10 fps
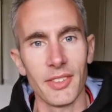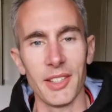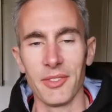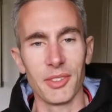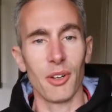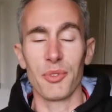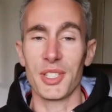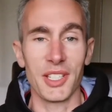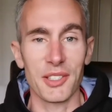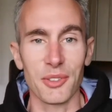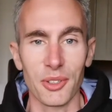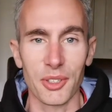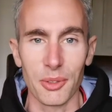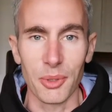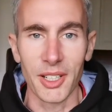then obviously it's not
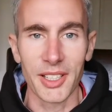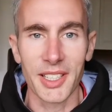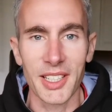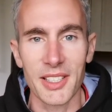going to work.